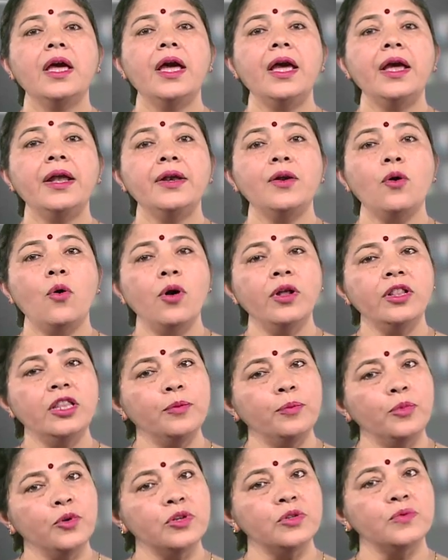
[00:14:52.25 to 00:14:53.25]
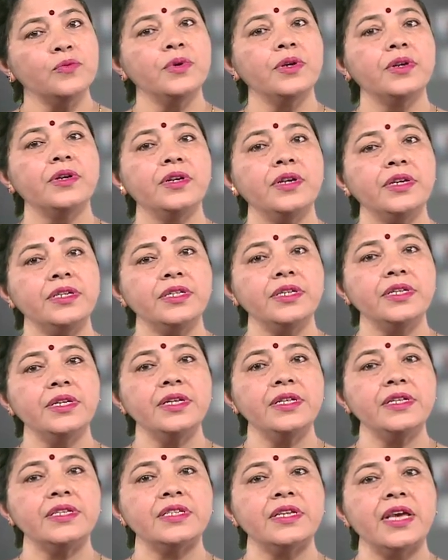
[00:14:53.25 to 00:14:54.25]
and all the books were written
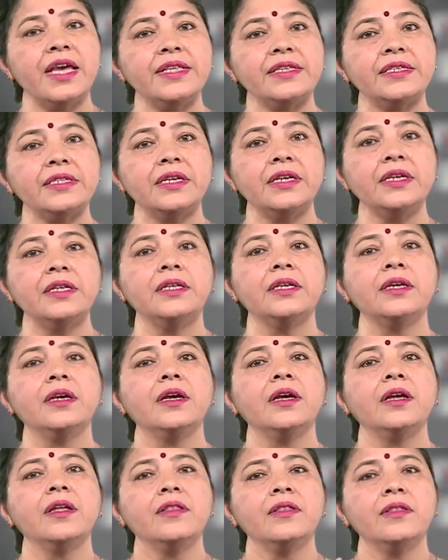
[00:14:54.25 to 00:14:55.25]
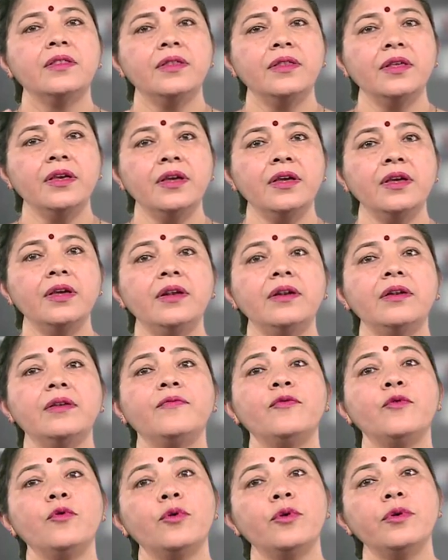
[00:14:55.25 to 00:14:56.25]
in Sanskrit
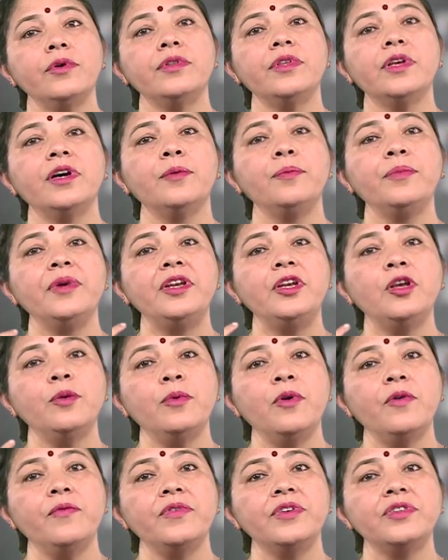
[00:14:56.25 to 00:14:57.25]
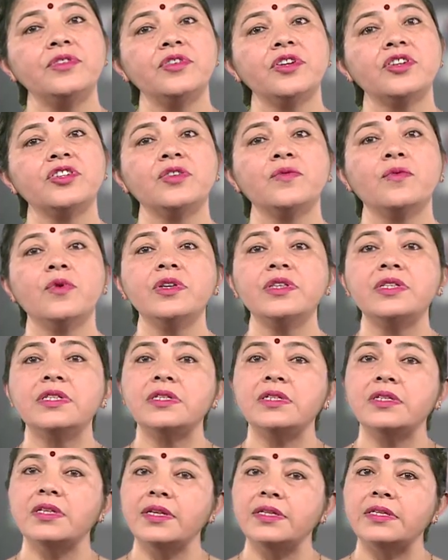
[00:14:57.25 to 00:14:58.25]
therefore, the medium of instruction was
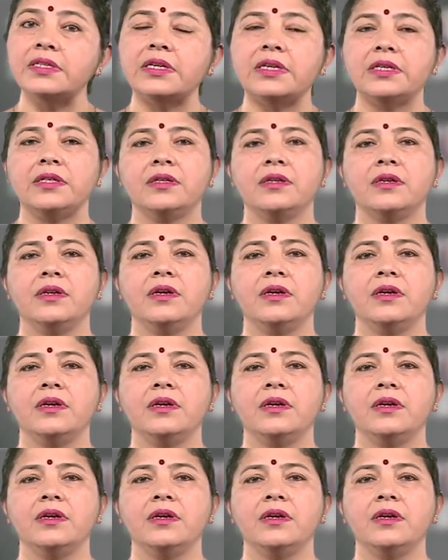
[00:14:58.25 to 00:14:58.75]
Sanskrit.